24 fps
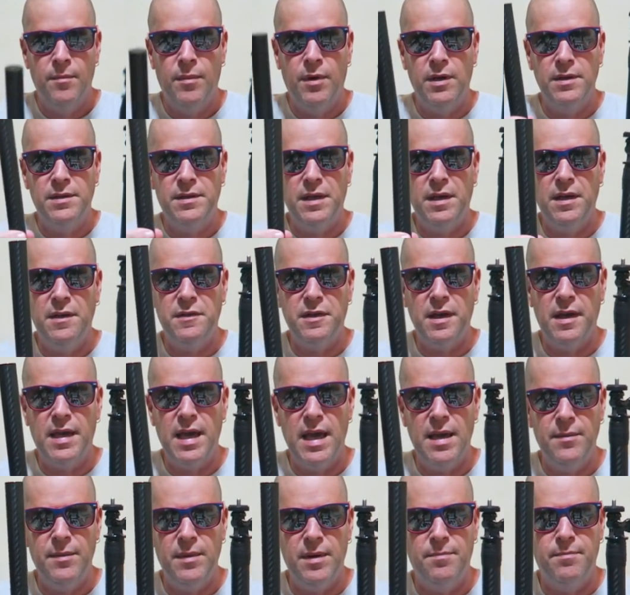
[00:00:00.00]
Bought these, they
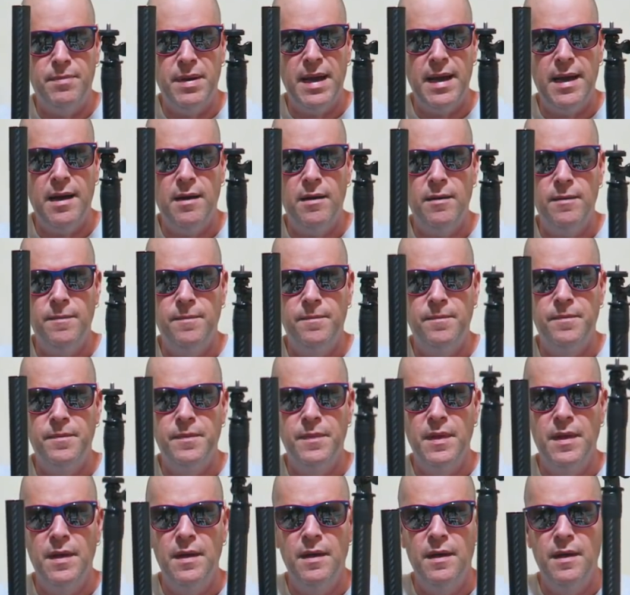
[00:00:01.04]
came in a pair.
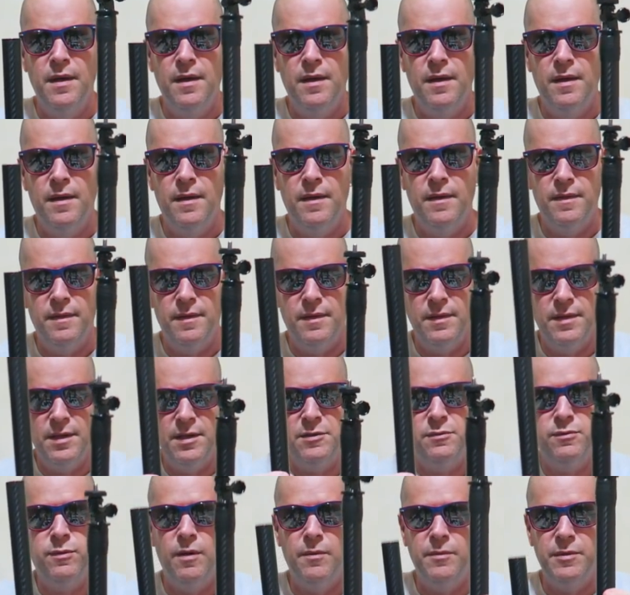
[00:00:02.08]

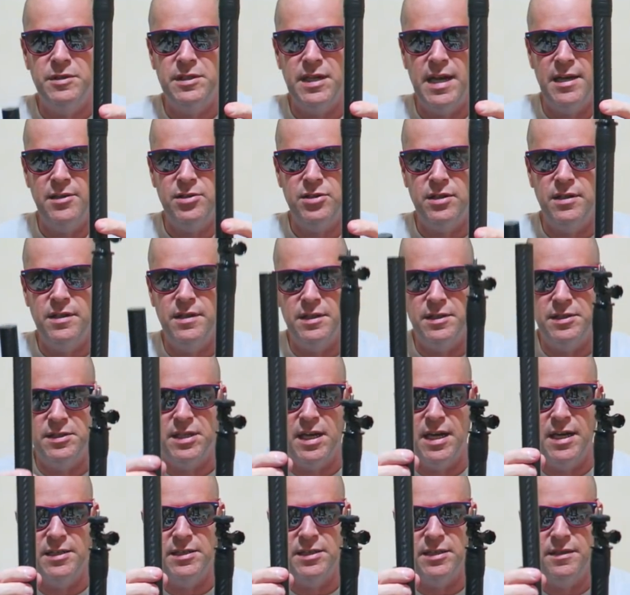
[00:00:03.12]
This one was actually the
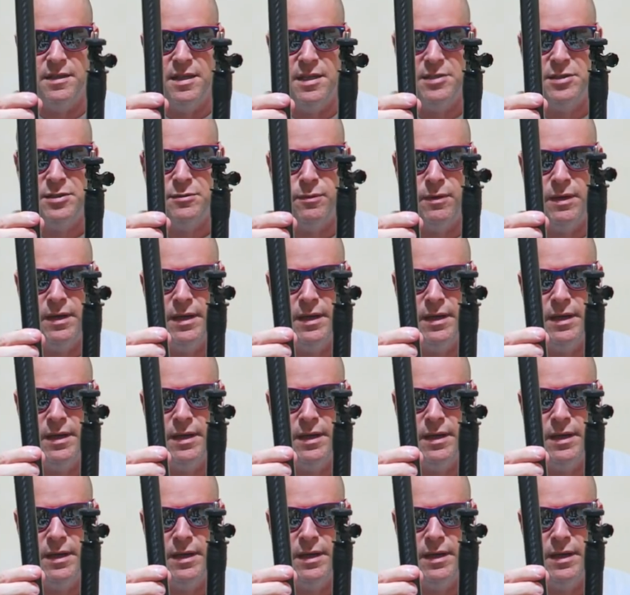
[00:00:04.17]
size of this